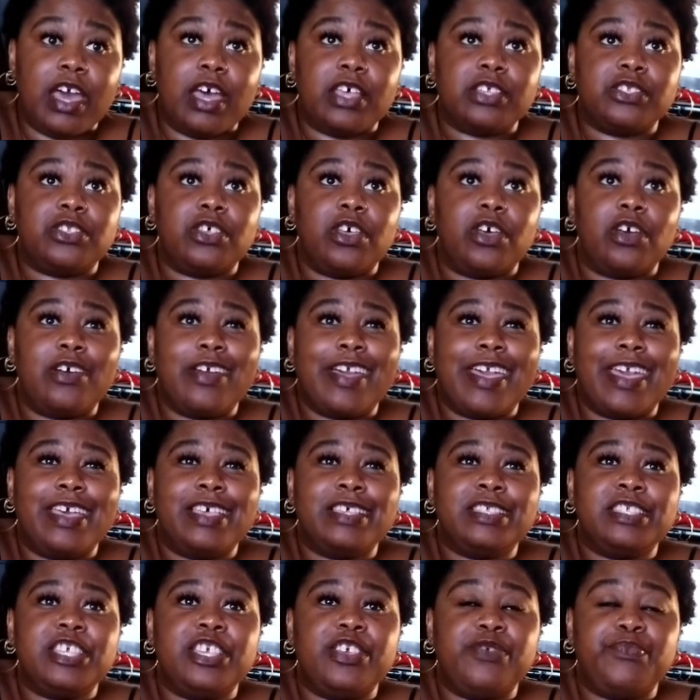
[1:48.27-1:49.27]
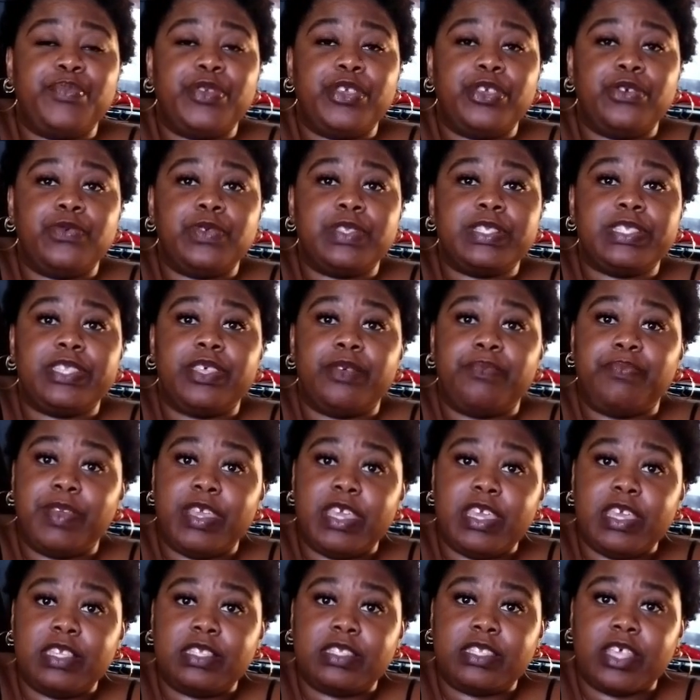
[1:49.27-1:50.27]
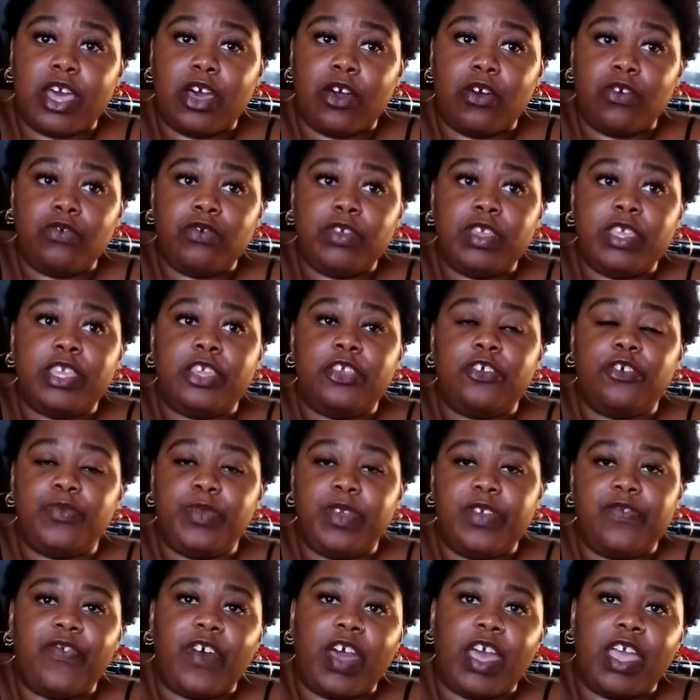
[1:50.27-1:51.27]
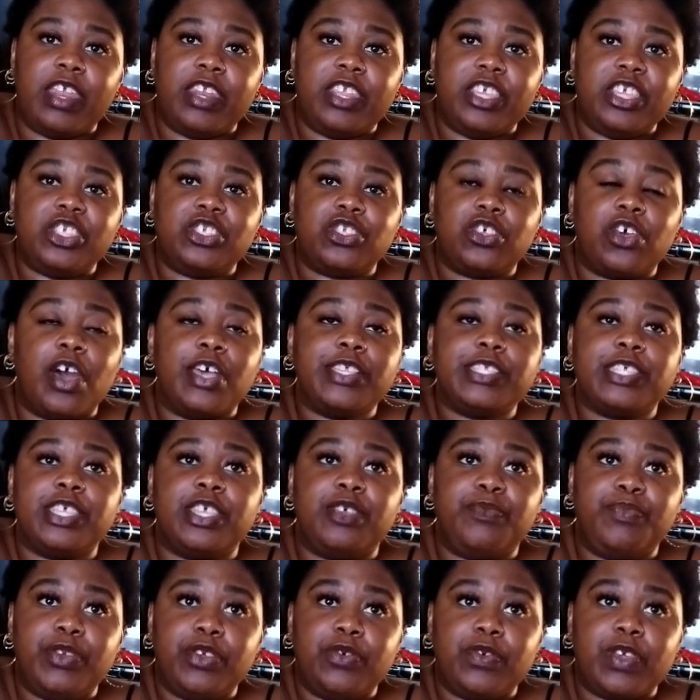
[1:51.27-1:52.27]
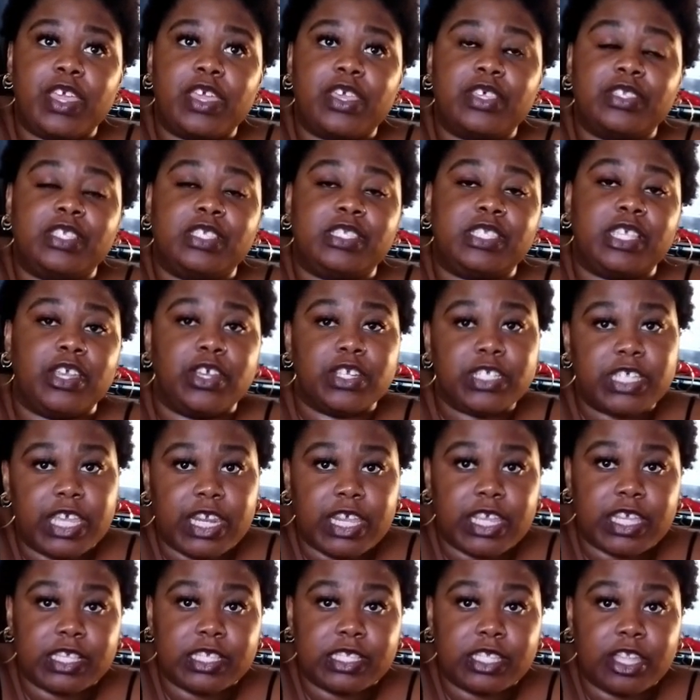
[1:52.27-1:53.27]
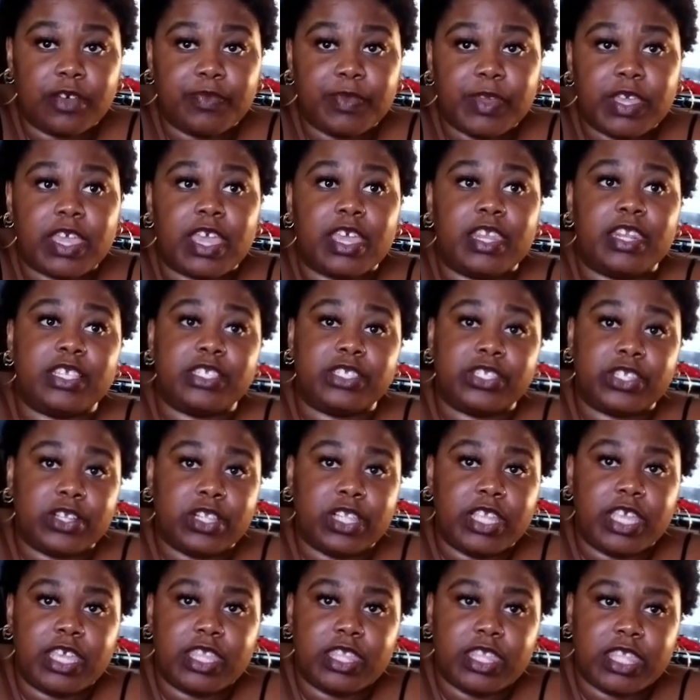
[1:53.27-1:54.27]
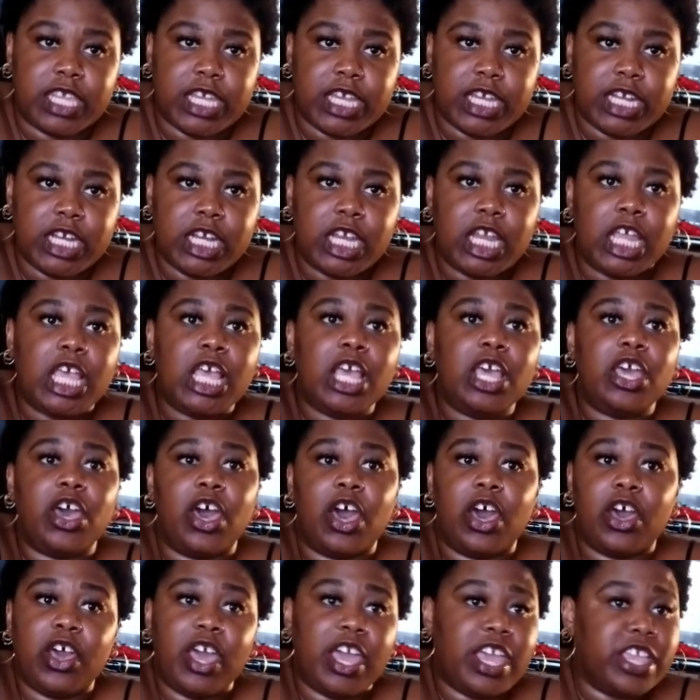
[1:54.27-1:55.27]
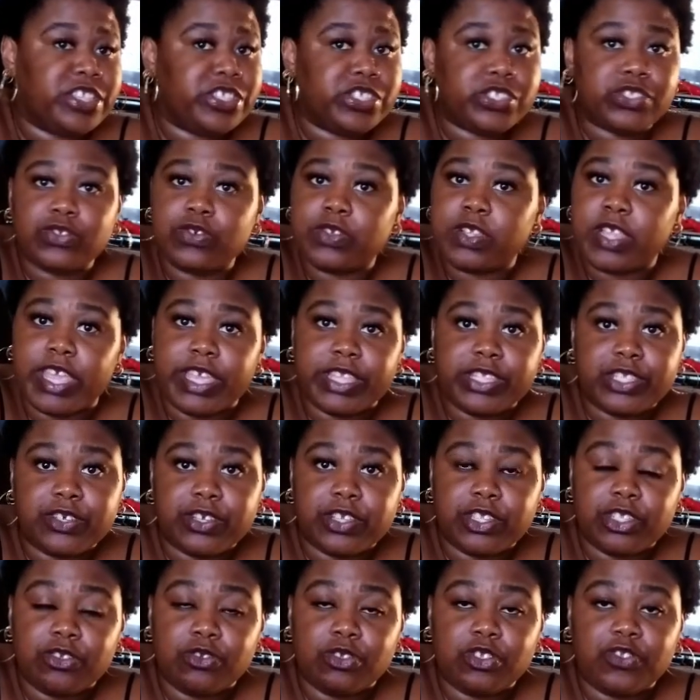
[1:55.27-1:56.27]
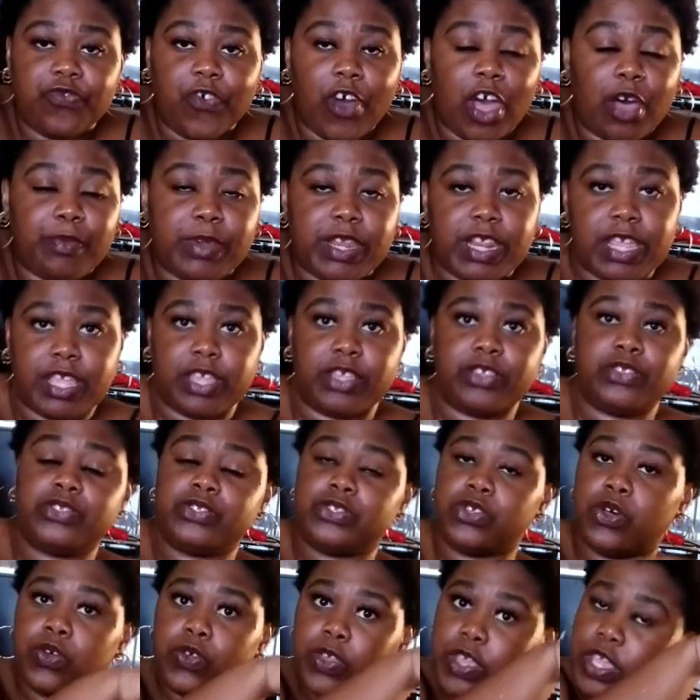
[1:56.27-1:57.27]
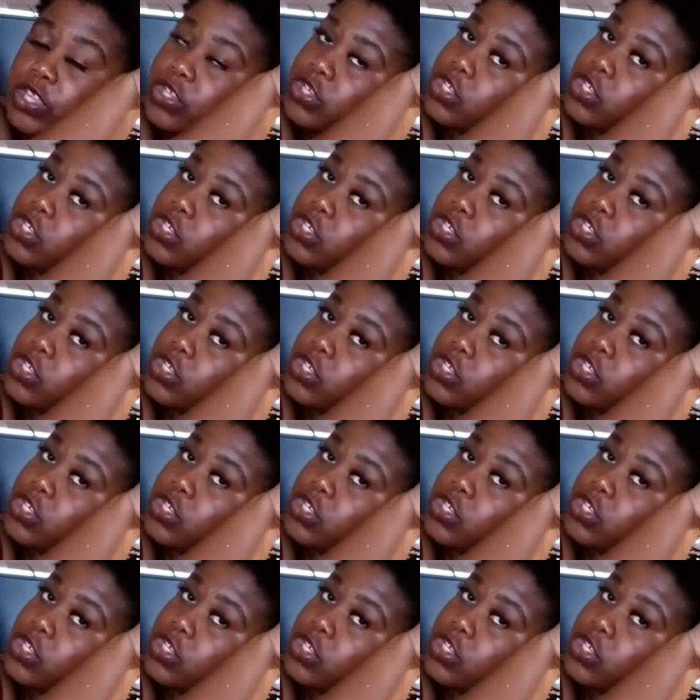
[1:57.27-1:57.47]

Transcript: As long as he pukes the piece out, he'll be fine. He's constantly puking because it's irritating his stomach and it's still in there. It's too late to induce vomiting, so you can